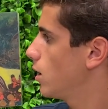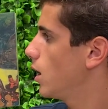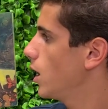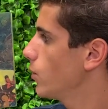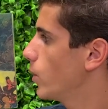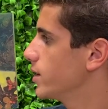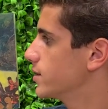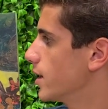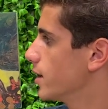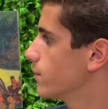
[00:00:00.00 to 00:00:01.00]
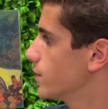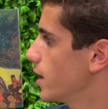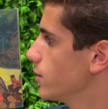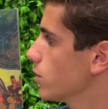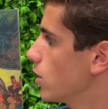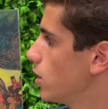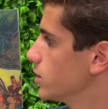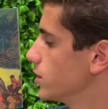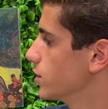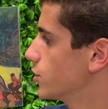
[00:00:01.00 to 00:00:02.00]
On Wednesday, Daniel calls
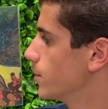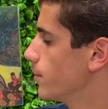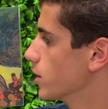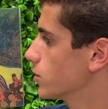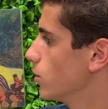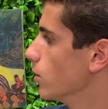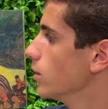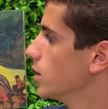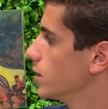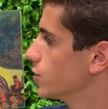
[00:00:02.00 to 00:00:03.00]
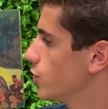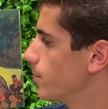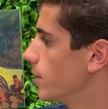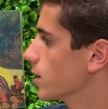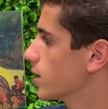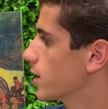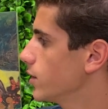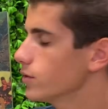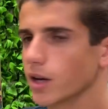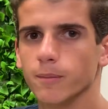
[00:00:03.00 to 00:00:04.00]
into Chipmunk's hole. "Chipmunk, can
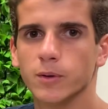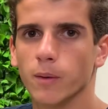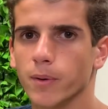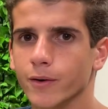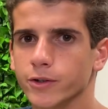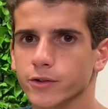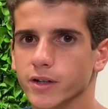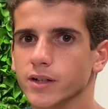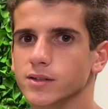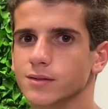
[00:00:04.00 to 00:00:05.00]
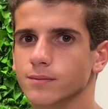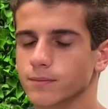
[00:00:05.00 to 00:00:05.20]
you tell me what poetry is?"